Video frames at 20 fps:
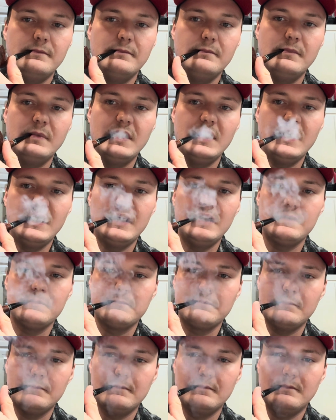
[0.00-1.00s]
I've
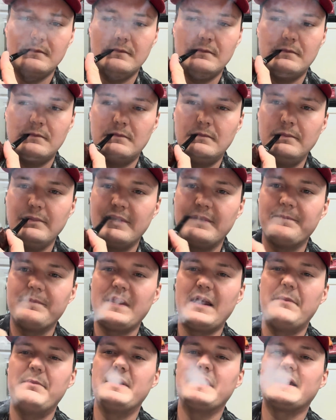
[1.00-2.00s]

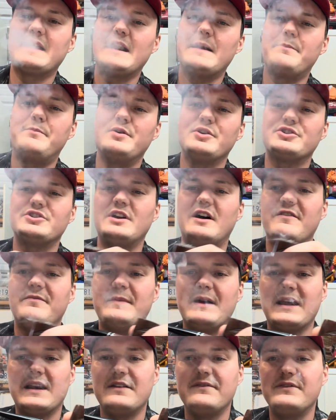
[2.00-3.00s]
been kind of pushing off
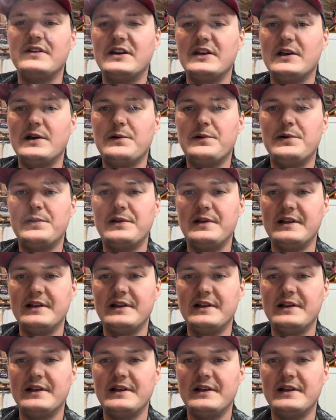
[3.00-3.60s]
making a video.